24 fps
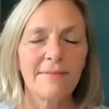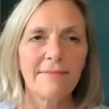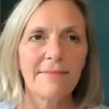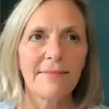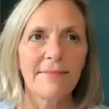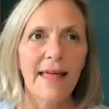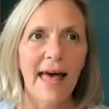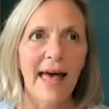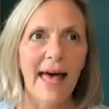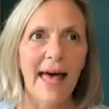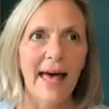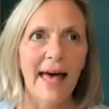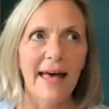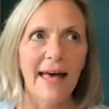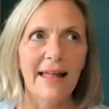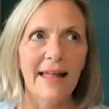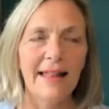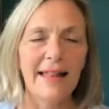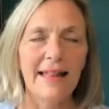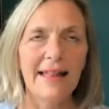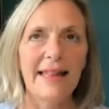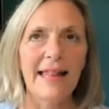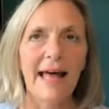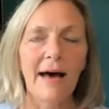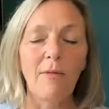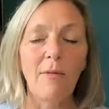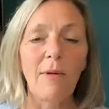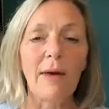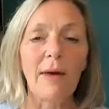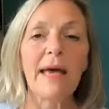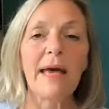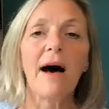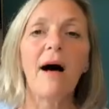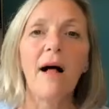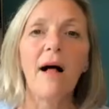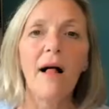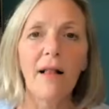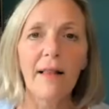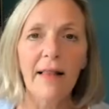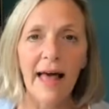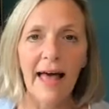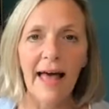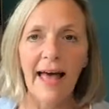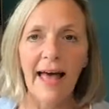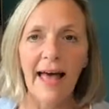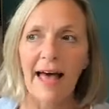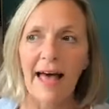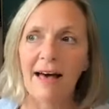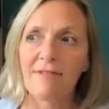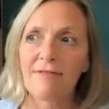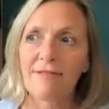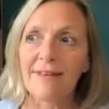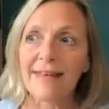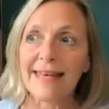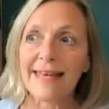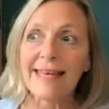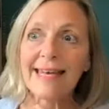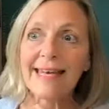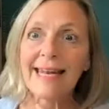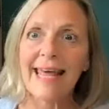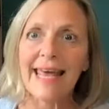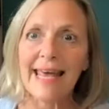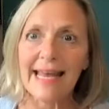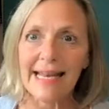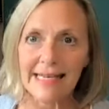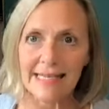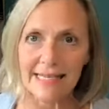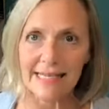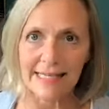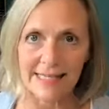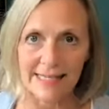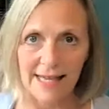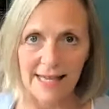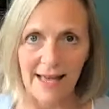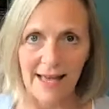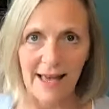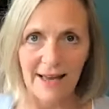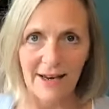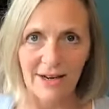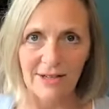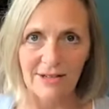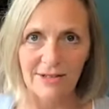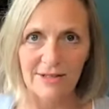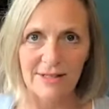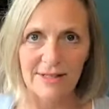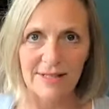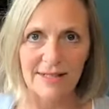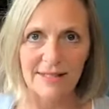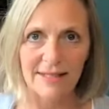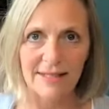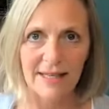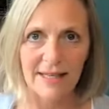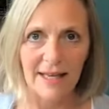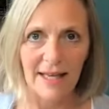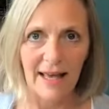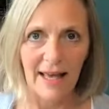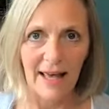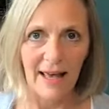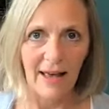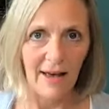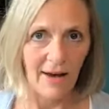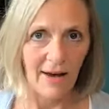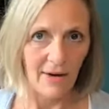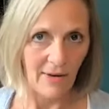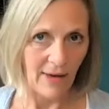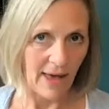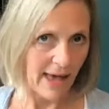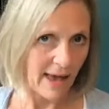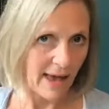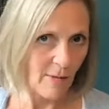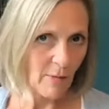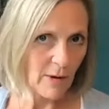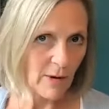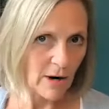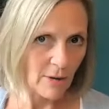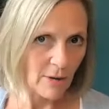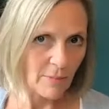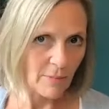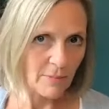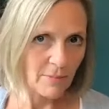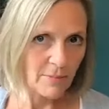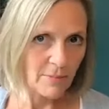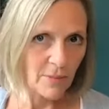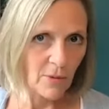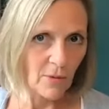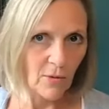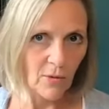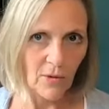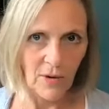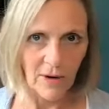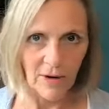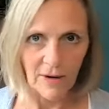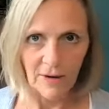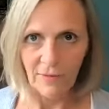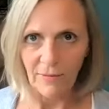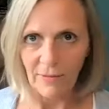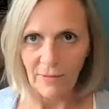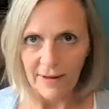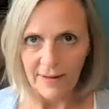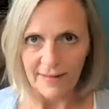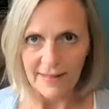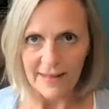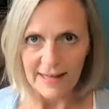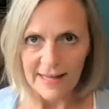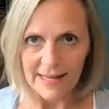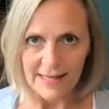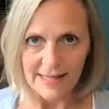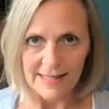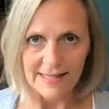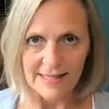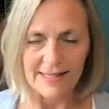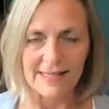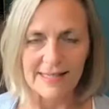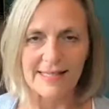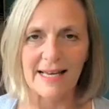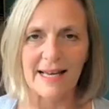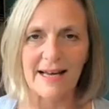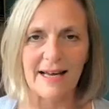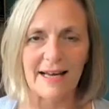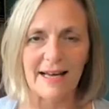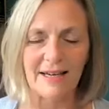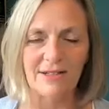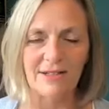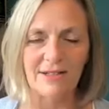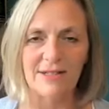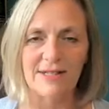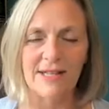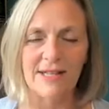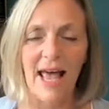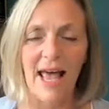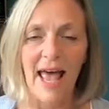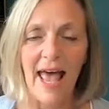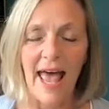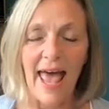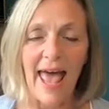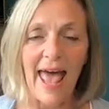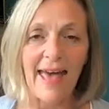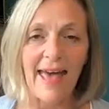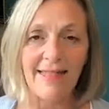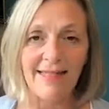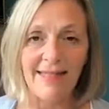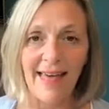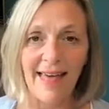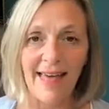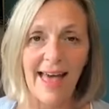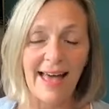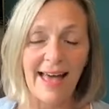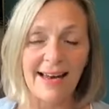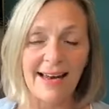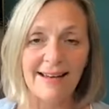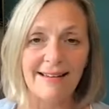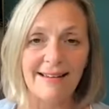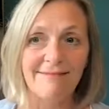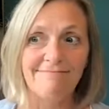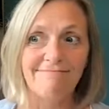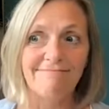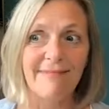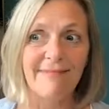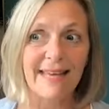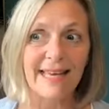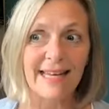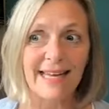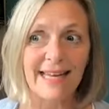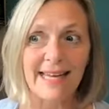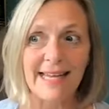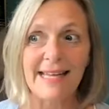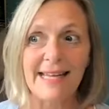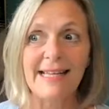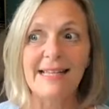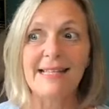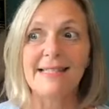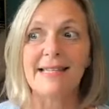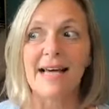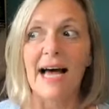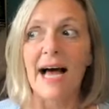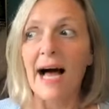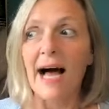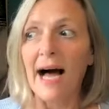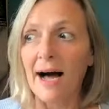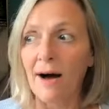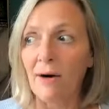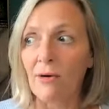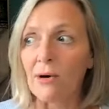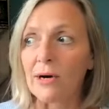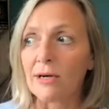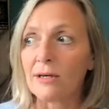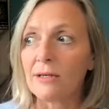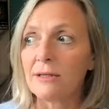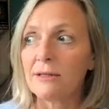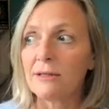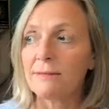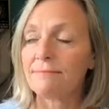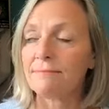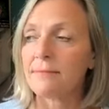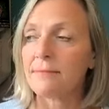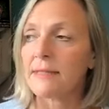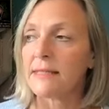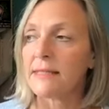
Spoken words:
that we all have innate desires. Okay, we are born with these desires, and that it is our